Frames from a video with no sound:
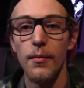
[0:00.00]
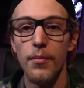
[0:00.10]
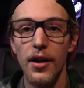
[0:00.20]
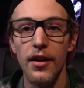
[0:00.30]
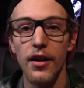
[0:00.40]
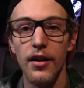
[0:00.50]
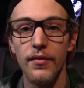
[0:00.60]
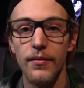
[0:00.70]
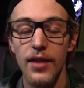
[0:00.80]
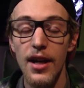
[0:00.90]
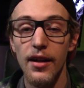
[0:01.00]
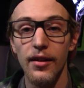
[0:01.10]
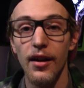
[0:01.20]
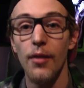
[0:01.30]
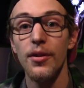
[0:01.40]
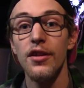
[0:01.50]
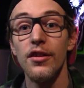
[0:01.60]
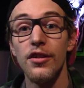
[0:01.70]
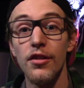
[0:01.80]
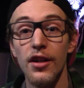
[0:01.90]
But yeah, I want to hear
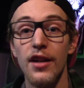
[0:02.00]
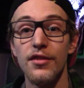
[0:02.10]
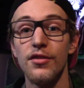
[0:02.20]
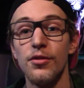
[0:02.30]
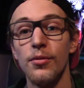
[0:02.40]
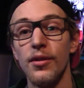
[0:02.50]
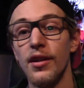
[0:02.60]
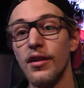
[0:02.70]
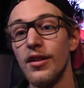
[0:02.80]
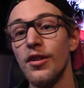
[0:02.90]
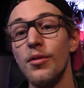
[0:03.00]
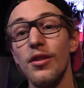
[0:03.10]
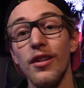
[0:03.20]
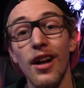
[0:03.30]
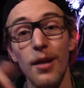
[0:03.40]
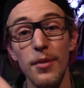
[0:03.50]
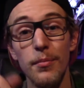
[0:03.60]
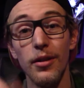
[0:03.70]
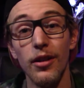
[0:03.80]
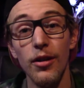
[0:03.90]
your guys' story. You know, either comment
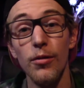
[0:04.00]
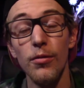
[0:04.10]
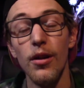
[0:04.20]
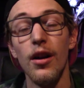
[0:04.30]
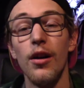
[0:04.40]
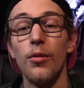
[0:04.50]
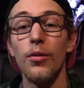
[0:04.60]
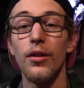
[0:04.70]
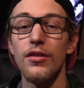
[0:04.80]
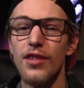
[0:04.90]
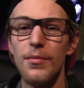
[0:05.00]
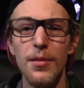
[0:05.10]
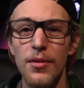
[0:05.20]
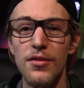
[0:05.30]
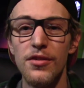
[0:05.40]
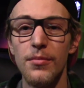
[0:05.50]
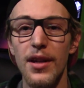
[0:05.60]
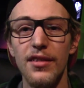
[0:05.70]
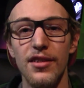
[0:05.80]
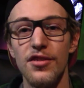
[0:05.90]
below or send me a personal
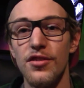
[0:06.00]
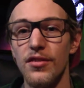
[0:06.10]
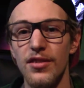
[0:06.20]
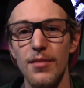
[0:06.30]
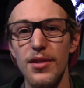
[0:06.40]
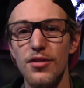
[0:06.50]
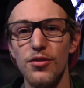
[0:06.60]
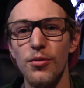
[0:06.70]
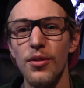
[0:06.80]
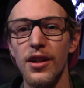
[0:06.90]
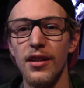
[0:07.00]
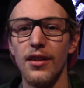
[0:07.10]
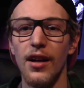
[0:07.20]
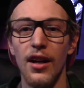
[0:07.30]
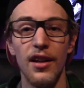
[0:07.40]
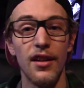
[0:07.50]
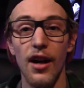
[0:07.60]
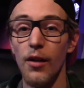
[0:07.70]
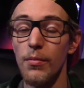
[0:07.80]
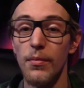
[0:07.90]
message. Send me a story, and
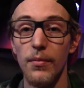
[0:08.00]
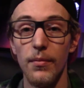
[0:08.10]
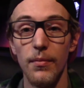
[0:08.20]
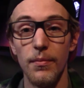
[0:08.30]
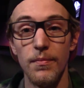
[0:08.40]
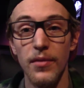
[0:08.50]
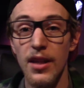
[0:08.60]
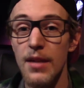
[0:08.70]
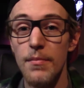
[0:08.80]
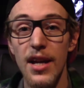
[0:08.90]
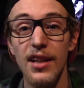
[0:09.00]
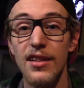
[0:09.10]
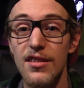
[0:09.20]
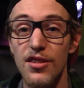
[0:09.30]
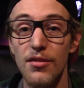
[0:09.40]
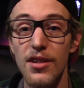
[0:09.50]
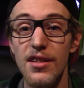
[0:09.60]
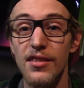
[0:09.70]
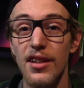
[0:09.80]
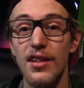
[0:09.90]
I'll keep making these
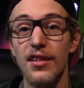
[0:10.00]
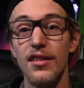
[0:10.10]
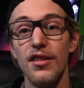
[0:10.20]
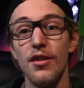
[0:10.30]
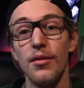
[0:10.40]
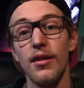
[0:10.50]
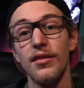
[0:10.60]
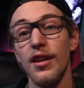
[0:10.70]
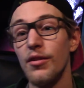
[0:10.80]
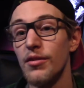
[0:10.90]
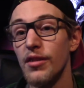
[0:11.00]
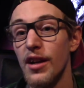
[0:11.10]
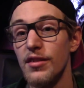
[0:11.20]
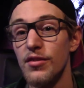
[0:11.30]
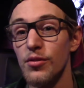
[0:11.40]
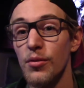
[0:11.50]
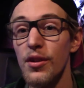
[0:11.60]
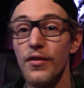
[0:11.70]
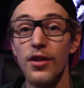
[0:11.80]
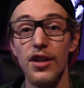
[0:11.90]
series, and, you know, I'll tell you guys a
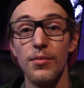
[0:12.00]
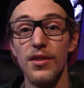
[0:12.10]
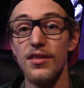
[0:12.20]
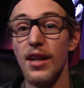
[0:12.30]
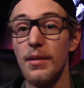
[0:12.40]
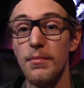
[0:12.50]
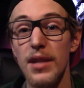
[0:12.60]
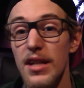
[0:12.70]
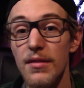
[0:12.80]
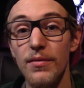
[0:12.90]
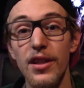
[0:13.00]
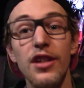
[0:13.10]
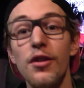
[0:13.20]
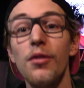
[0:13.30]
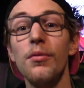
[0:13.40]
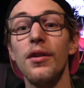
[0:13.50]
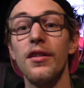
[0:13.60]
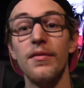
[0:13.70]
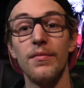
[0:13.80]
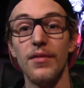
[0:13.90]
story. If you guys want to send me a
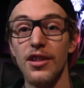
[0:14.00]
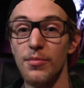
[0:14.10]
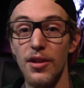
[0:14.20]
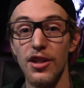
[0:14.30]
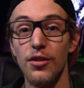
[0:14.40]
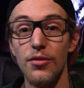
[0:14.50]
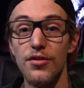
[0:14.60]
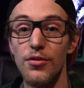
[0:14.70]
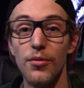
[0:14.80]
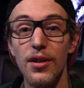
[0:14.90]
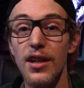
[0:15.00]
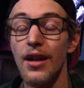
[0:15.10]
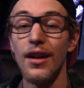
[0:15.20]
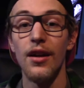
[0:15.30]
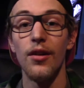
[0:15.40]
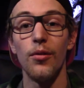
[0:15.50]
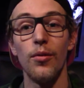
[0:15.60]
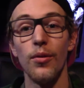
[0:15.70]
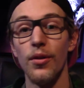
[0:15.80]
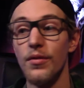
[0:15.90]
video explaining your story,
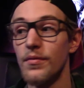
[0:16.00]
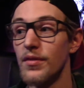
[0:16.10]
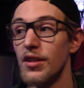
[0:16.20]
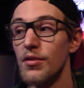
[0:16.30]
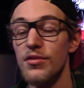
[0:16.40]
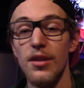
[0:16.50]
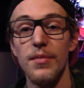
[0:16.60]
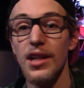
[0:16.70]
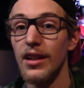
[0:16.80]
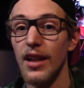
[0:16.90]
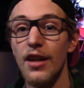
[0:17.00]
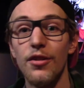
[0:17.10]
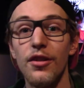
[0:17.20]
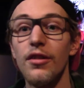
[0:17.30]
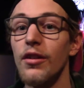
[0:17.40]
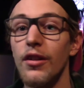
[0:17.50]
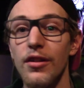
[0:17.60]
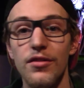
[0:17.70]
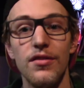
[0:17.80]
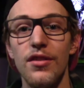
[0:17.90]
or, you know, send me a letter,
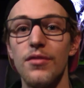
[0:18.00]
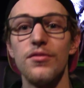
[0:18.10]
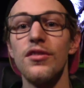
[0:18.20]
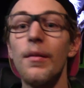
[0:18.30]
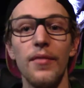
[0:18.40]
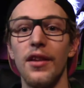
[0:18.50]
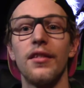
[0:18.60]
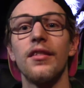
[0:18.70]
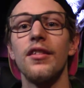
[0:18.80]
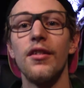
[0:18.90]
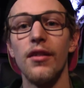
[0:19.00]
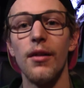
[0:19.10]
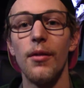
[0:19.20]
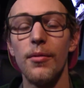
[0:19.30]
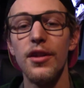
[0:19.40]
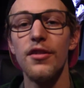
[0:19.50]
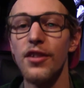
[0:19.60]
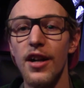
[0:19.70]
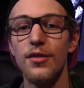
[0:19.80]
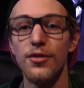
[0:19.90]
or, you know, something. You know, I want to hear your
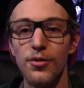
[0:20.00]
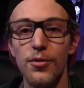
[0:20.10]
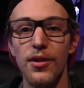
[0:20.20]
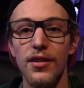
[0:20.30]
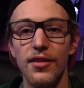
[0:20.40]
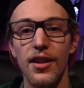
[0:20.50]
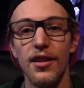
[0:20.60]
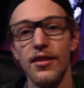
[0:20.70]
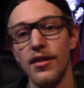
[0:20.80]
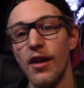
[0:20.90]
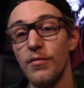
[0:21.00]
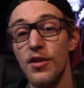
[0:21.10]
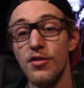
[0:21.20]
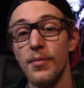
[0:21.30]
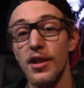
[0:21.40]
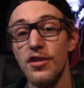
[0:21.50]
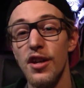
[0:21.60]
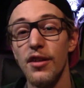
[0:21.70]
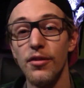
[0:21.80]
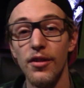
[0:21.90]
guys' stories, and I'll feature them on the
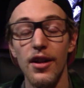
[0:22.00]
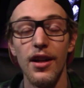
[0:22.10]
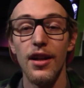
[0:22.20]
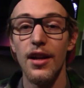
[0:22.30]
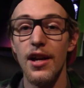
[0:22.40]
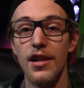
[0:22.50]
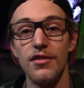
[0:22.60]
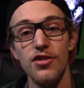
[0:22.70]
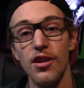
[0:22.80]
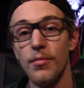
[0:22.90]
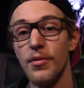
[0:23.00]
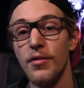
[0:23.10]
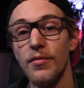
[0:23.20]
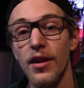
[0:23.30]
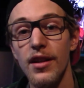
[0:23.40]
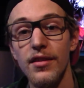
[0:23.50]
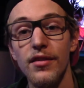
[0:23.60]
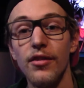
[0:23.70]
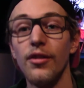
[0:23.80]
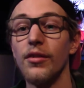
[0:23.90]
channel and share it with your
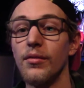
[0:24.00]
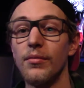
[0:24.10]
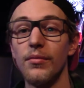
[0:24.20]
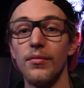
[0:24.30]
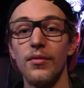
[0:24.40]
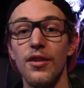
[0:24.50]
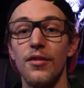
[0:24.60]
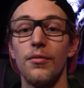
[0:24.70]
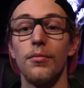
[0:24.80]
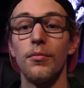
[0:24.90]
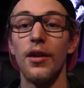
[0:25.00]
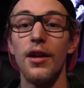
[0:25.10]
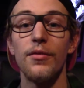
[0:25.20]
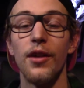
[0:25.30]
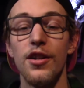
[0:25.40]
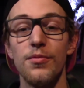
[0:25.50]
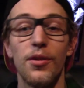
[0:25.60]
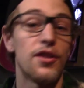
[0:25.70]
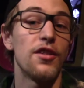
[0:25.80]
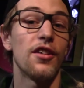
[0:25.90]
friends, or, you know, whatever. I just
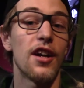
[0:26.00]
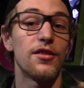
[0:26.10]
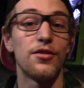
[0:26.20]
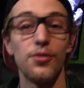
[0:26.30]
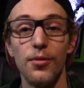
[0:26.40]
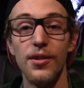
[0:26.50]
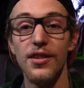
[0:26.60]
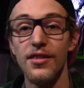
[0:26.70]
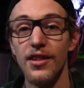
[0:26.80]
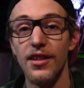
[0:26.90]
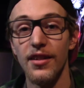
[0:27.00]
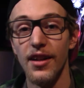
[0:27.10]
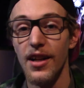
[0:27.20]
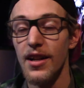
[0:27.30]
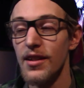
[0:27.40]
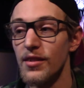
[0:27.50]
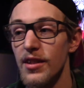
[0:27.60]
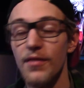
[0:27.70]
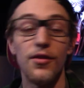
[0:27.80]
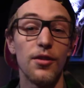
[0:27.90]
want to hear your guys' stories and
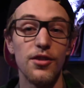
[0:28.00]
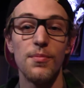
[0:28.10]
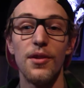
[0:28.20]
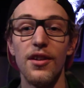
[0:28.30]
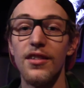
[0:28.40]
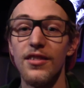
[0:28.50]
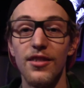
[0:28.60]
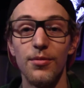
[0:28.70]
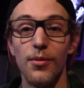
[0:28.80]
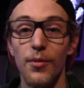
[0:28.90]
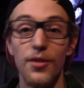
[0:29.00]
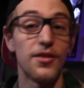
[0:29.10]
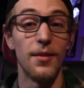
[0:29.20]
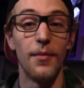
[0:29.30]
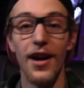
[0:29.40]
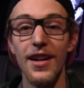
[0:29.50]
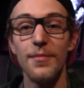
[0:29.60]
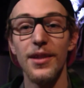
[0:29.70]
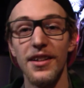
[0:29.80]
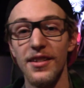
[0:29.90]
see if your experiences were worse than
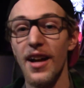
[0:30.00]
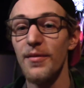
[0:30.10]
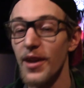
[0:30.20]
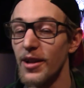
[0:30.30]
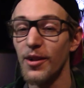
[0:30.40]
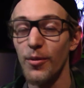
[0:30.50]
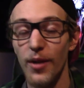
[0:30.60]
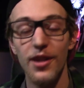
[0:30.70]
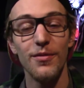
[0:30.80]
mine, because I've had quite a